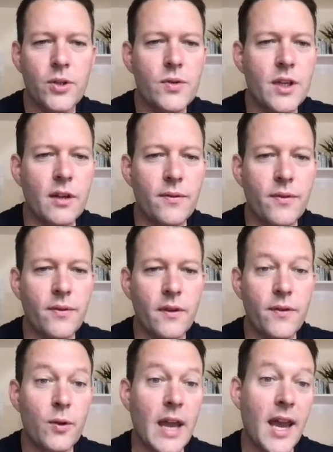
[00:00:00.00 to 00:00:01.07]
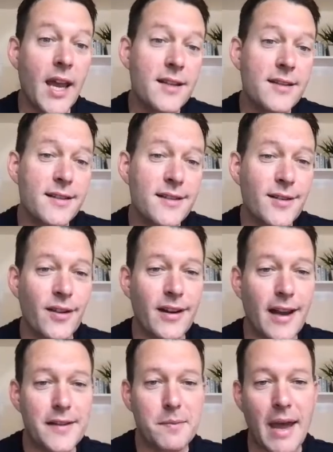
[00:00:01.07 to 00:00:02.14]
using for the few days until the
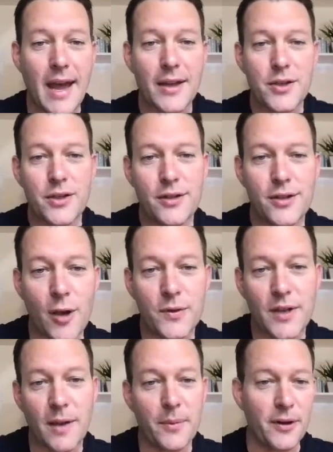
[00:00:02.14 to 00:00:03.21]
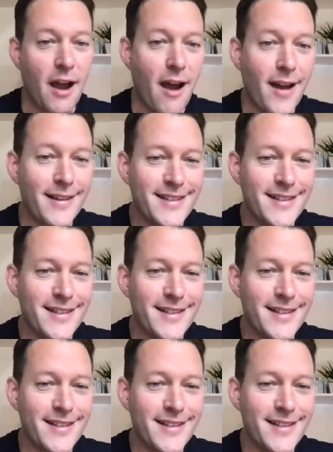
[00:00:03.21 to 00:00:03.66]
next batch shows up or not.